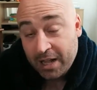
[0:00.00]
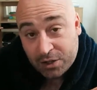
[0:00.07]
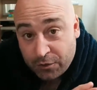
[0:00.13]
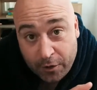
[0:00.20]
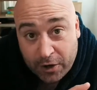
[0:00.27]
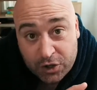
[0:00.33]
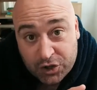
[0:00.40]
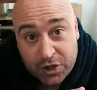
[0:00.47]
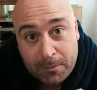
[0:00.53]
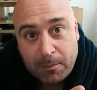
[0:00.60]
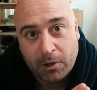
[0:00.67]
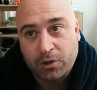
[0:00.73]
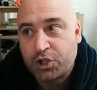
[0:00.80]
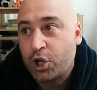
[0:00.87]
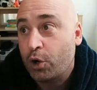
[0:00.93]
It's very
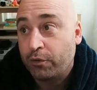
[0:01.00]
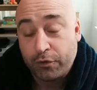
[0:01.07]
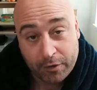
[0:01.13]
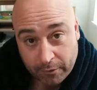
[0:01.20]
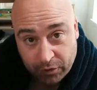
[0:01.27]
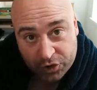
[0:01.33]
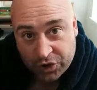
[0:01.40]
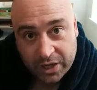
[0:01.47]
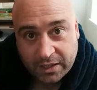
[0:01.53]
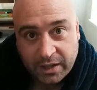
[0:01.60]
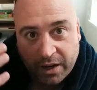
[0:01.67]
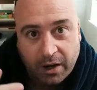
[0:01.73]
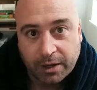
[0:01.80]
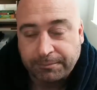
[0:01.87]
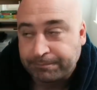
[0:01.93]
similar to, if you've ever seen
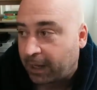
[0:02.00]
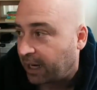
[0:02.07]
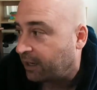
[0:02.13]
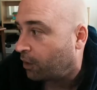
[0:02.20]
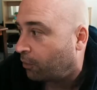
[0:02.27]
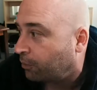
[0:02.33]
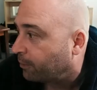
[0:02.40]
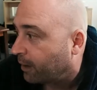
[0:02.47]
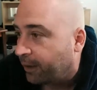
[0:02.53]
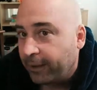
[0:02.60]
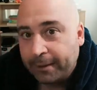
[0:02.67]
like on a